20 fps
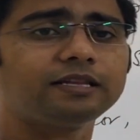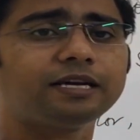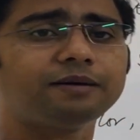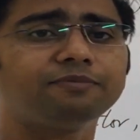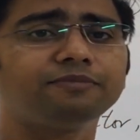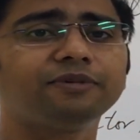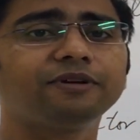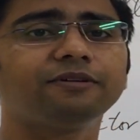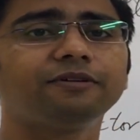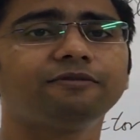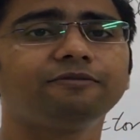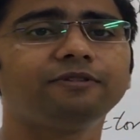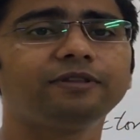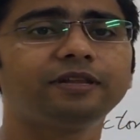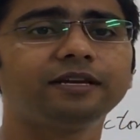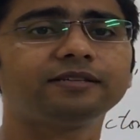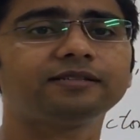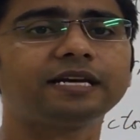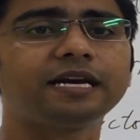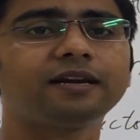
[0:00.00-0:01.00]
them with
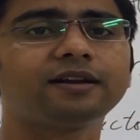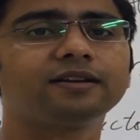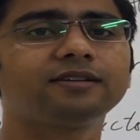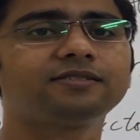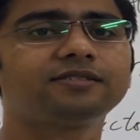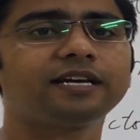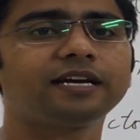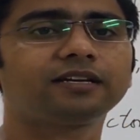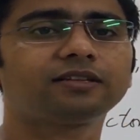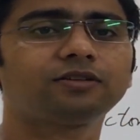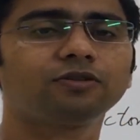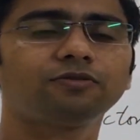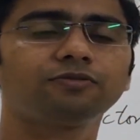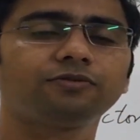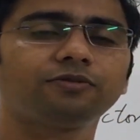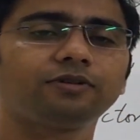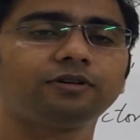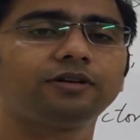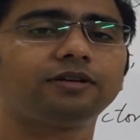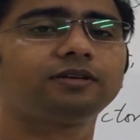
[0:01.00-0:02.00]
the central strength
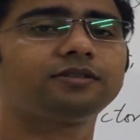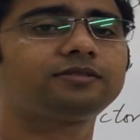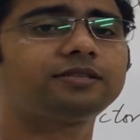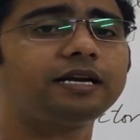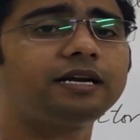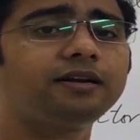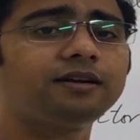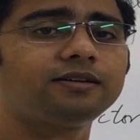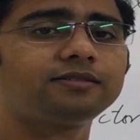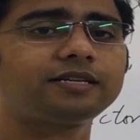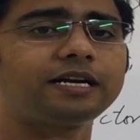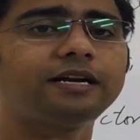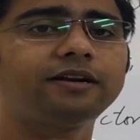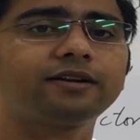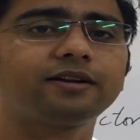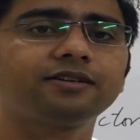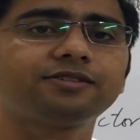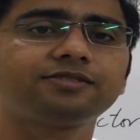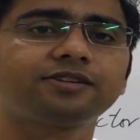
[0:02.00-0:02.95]
of central